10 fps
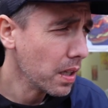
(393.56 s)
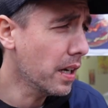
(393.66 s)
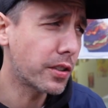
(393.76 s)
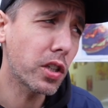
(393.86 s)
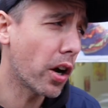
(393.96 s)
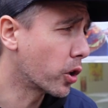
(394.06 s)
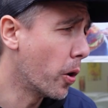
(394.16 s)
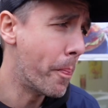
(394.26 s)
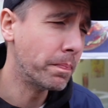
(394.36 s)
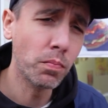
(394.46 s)
It's so
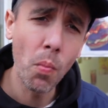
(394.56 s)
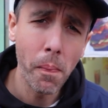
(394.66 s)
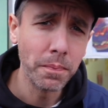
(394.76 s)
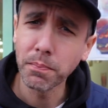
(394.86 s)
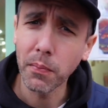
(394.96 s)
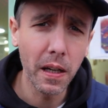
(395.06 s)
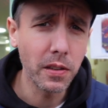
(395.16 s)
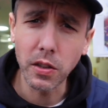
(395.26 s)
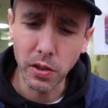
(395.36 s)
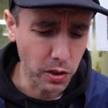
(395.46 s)
good.
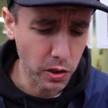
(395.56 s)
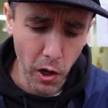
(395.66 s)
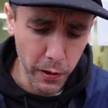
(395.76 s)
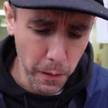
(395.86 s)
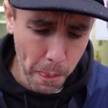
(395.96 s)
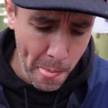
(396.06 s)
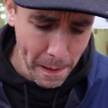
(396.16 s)
This is just so good.